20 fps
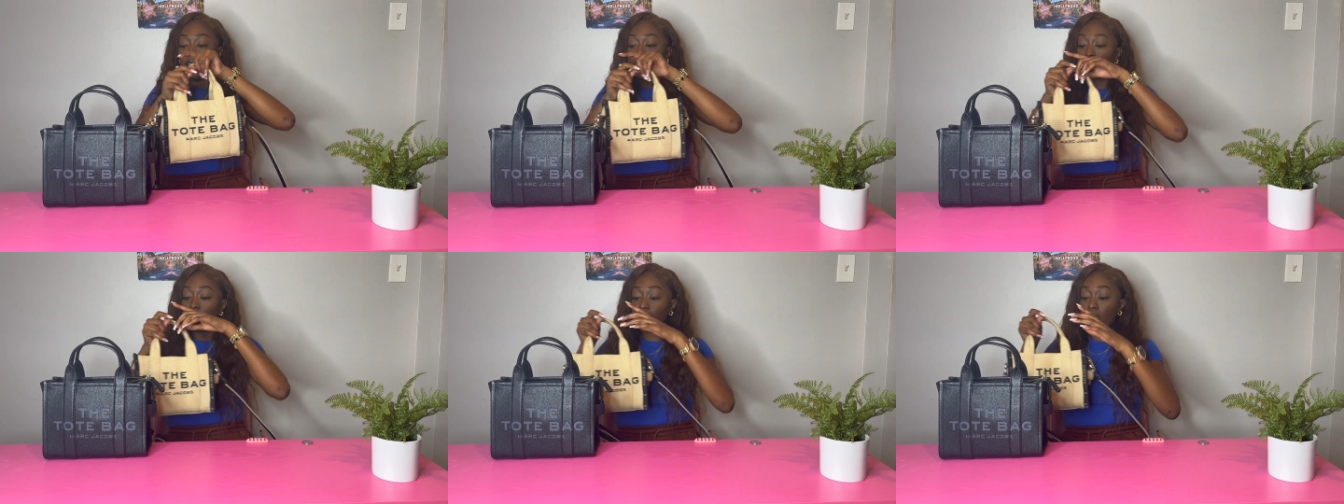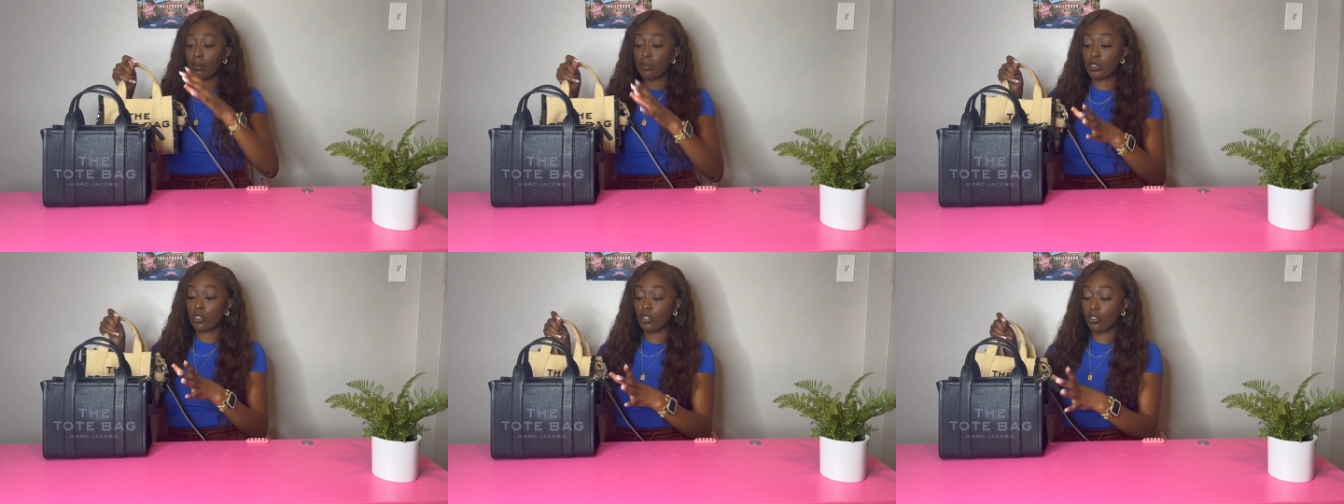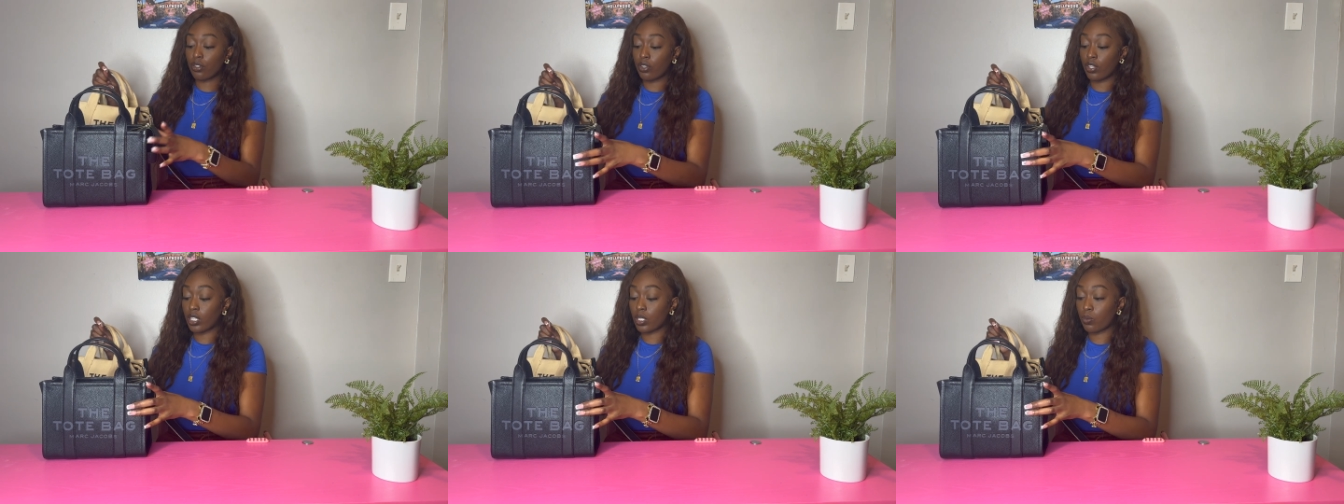And I'm sure
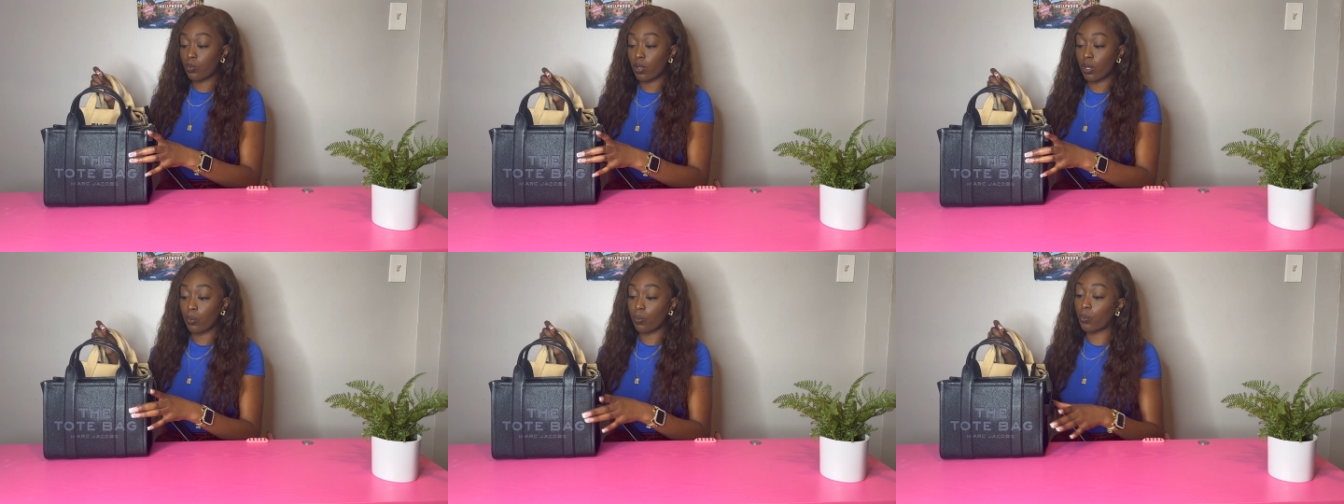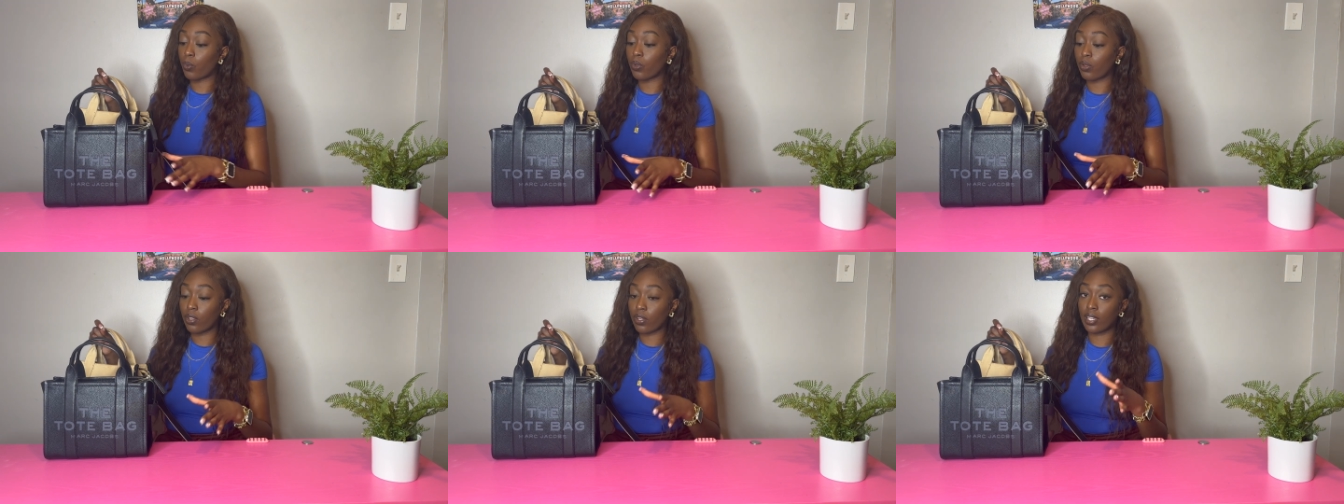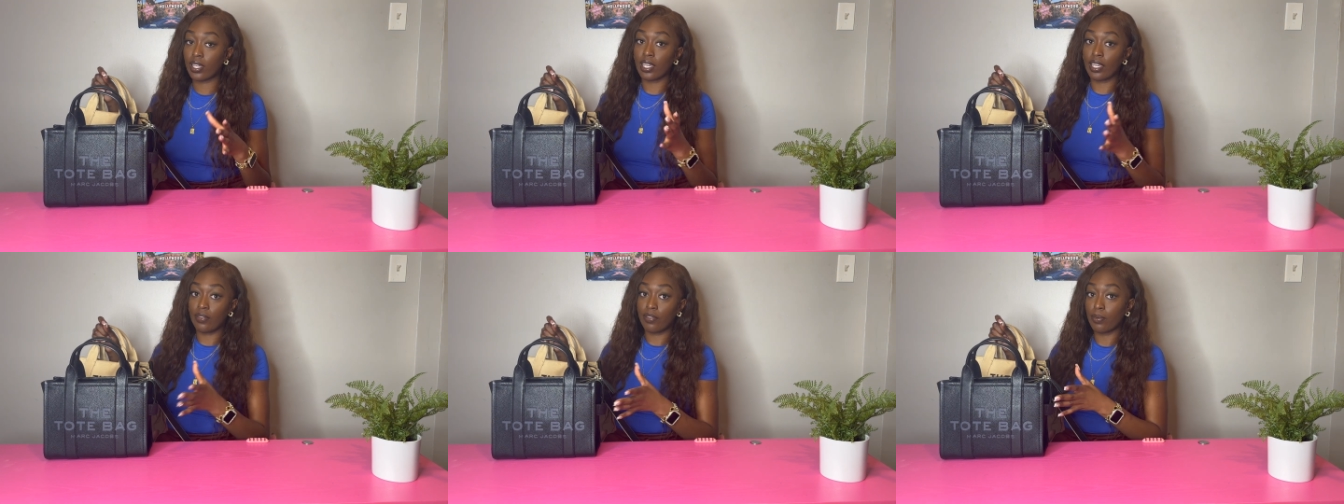this one will look
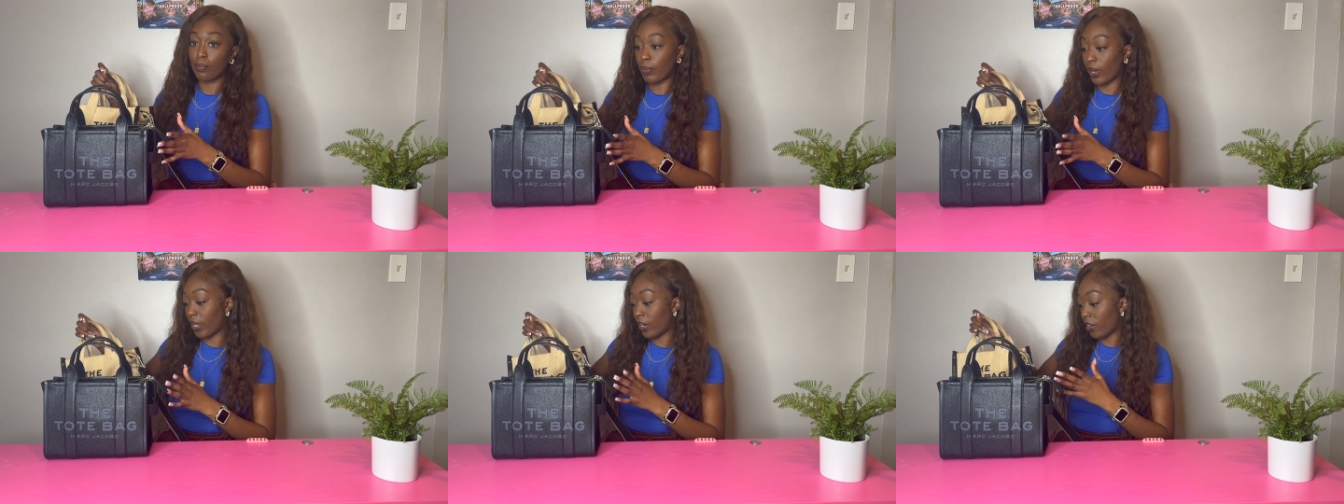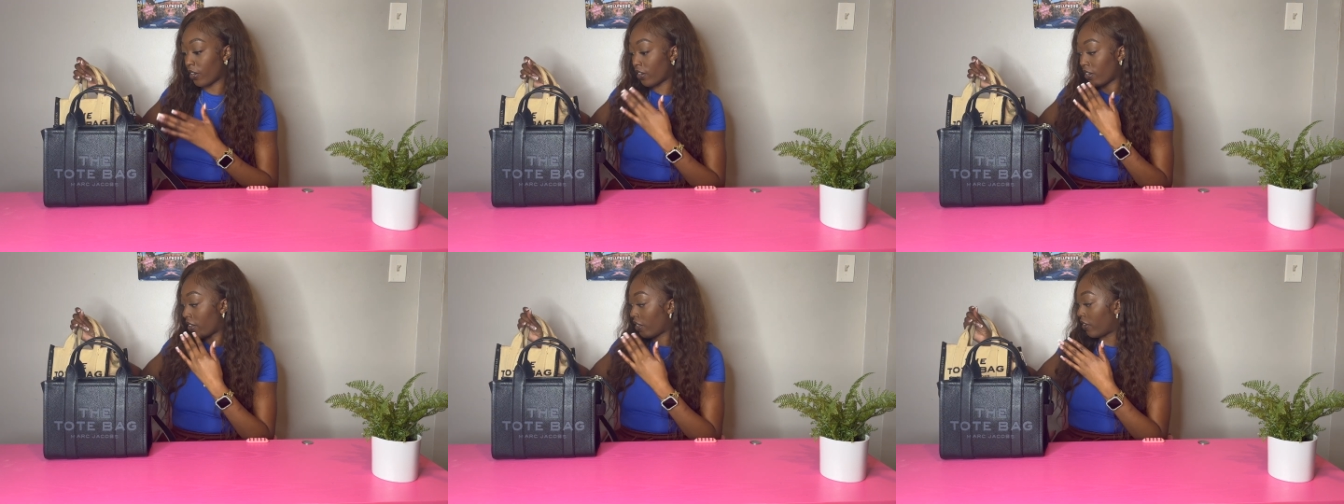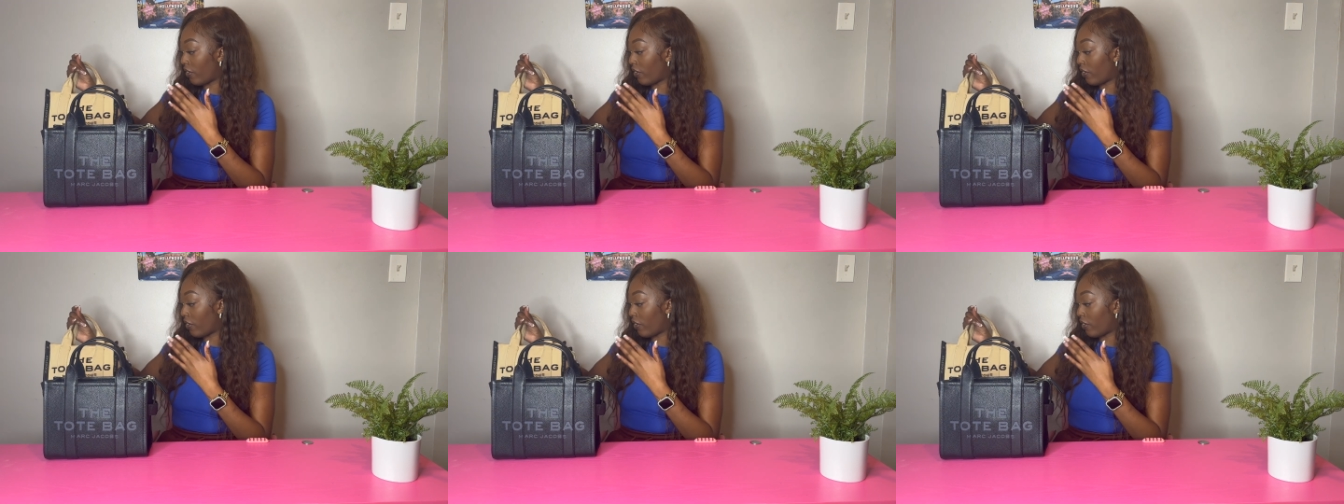even better